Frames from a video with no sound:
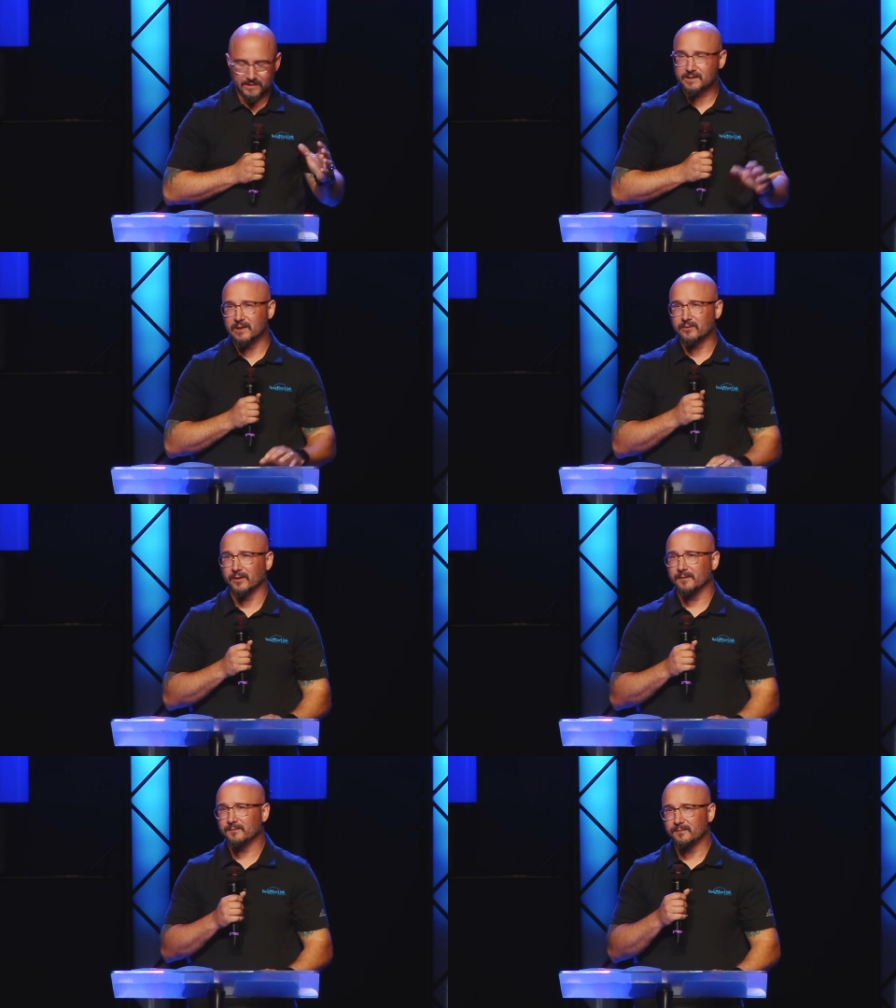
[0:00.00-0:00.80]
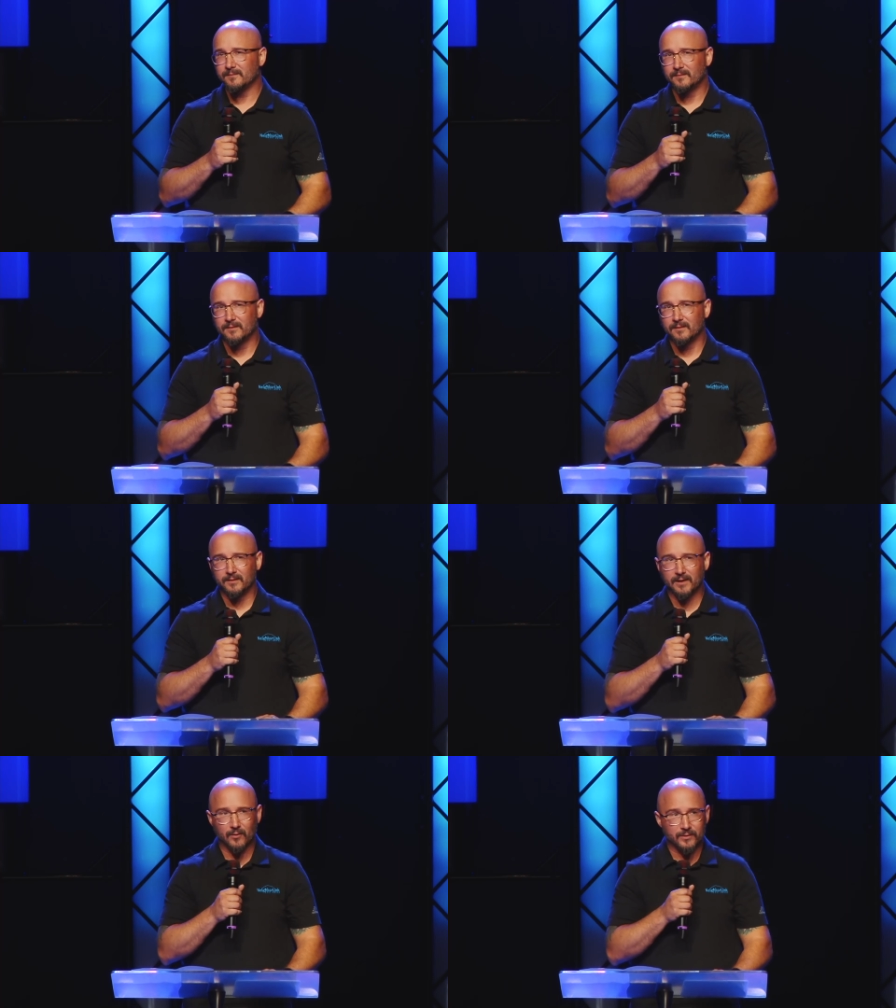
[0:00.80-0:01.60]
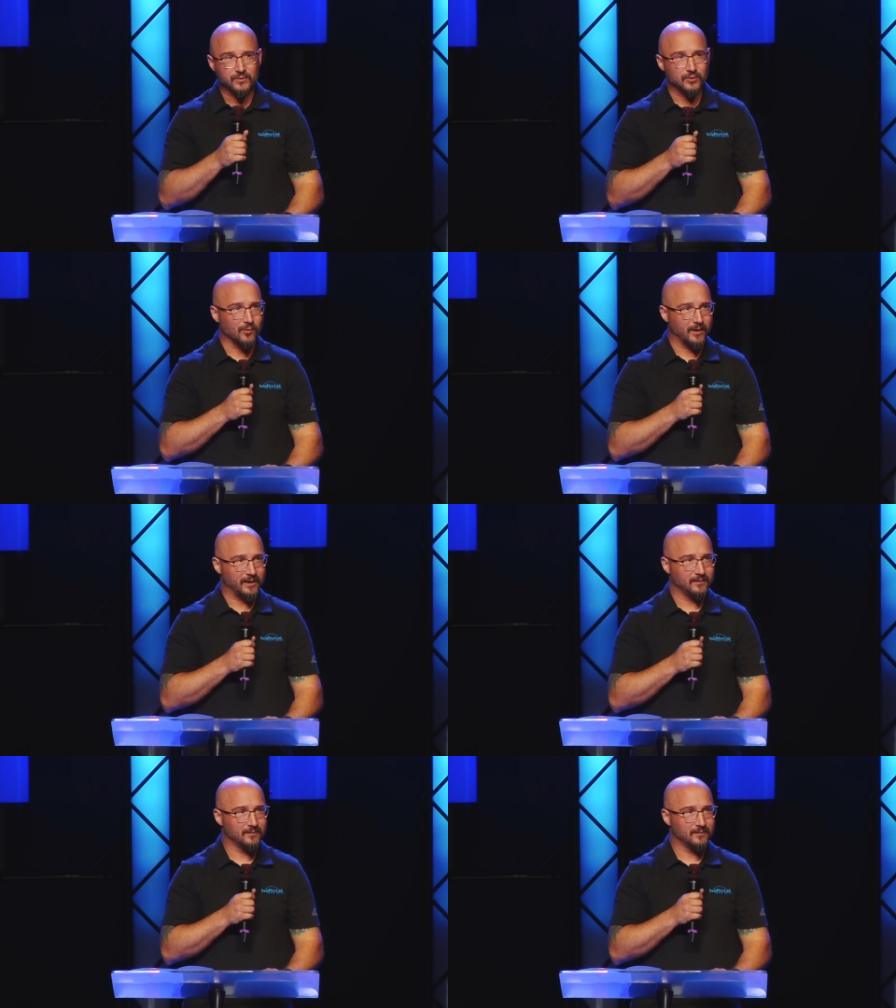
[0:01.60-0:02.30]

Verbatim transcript: in secret, yet with joy.